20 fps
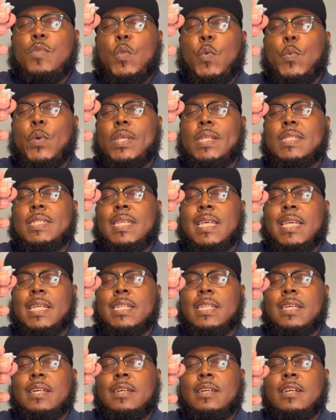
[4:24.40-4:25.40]
We
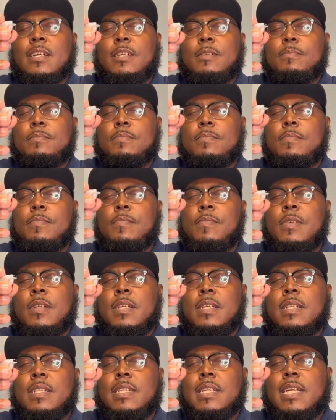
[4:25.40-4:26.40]
take the cup
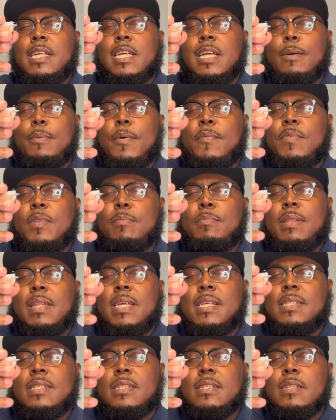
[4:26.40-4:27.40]
of the
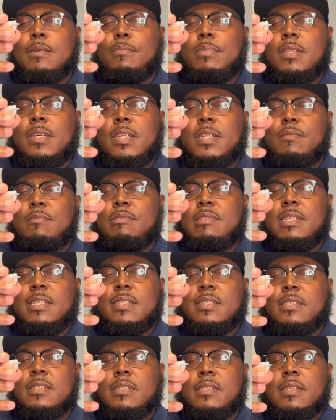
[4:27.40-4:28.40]
blessing, the blood of
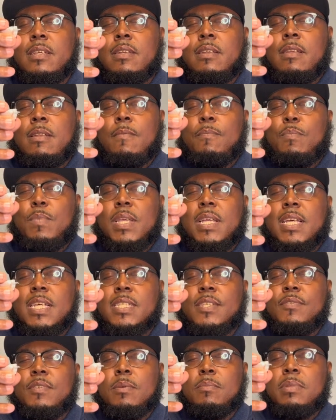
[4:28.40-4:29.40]
Jesus.
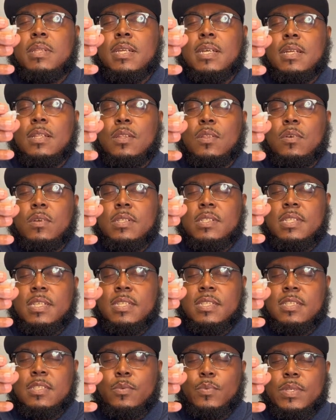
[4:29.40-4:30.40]
Because of your blood, Lord
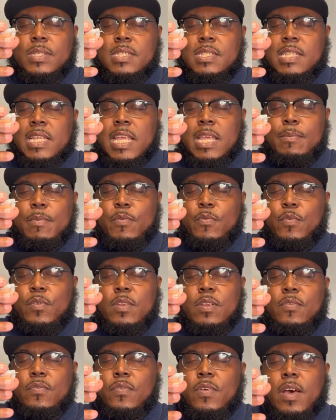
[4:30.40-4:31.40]
Jesus, we stand before
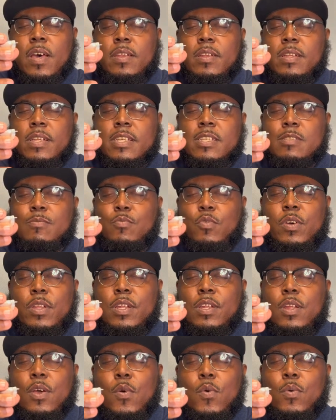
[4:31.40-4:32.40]
the Father this
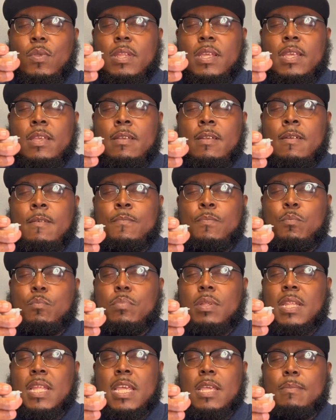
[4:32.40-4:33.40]
morning, holy,
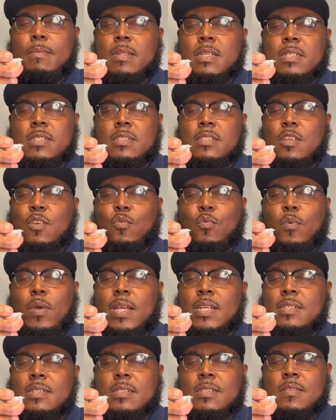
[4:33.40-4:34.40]
blameless, the
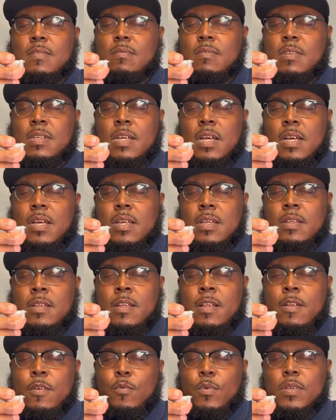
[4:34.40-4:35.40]
righteousness of God,
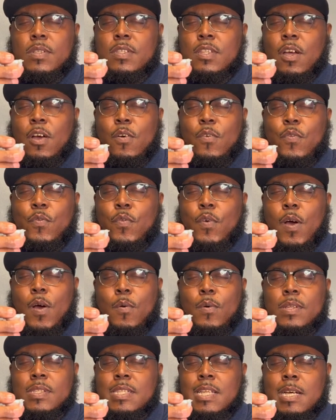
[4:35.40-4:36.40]
without
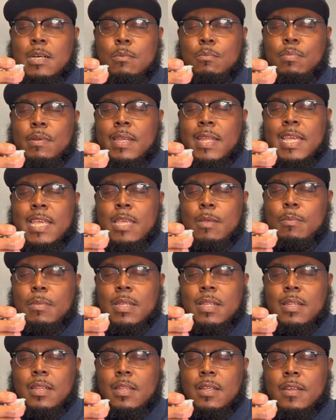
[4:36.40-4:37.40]
fault, without blame,
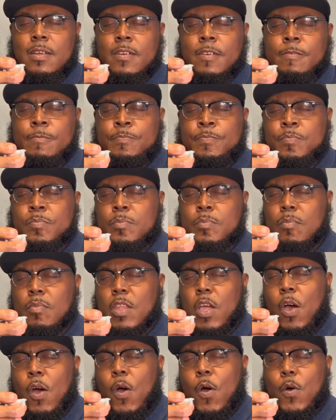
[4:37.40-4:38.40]
in love,
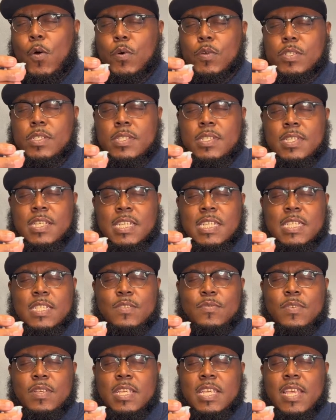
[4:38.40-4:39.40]
all
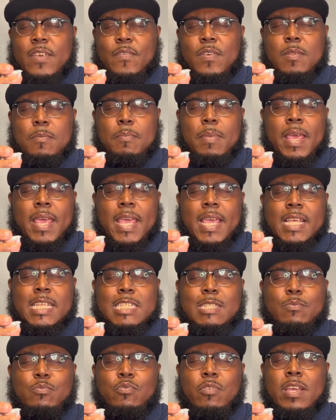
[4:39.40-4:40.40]
sins forgiven,
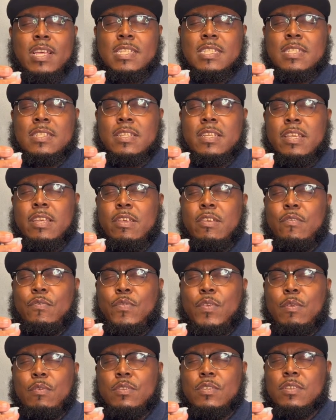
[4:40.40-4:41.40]
past, present,
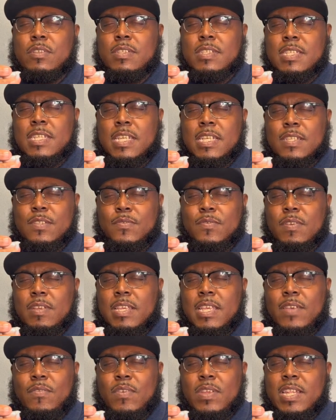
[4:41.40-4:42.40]
future sins
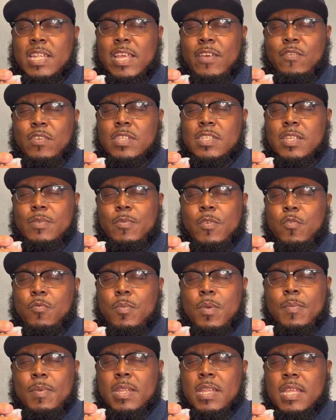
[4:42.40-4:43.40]
forgiven, never to be
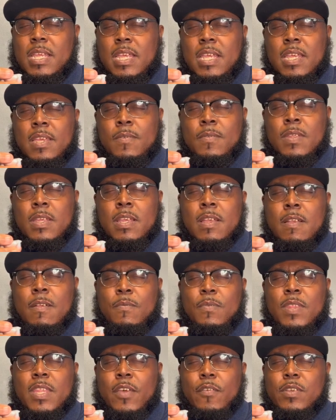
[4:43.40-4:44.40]
remembered again,
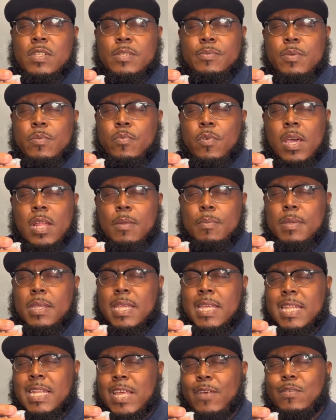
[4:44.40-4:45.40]
never to be brought up
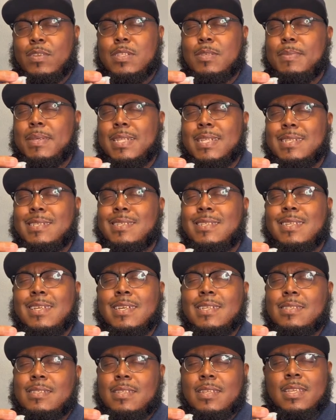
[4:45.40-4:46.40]
again, never to be
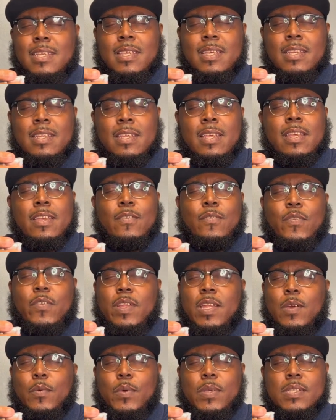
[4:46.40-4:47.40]
discussed again.
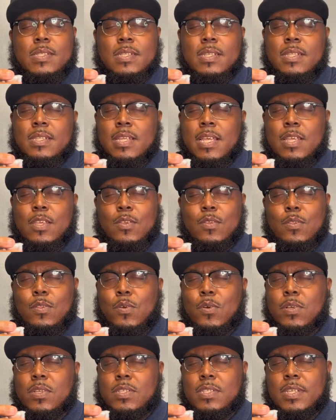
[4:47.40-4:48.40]
For that we say thank you,
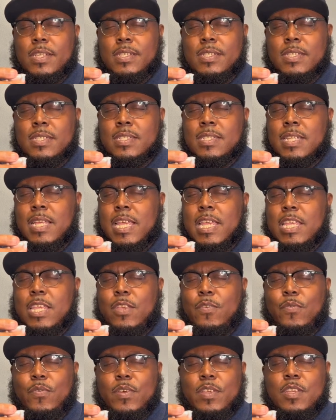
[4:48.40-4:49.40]
Lord Jesus.
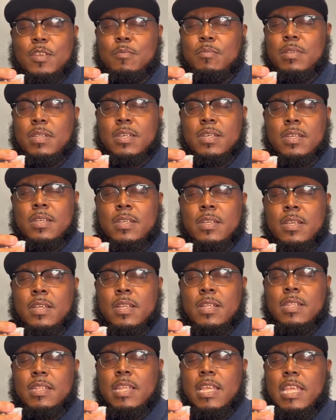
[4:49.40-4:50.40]
Thank you for your blood.
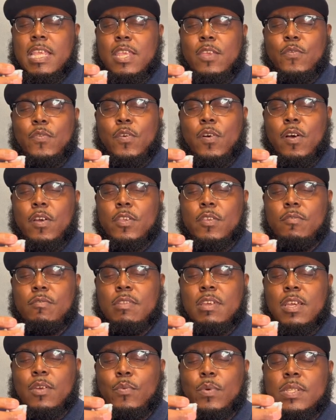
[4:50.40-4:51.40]
Thank you for all you've done.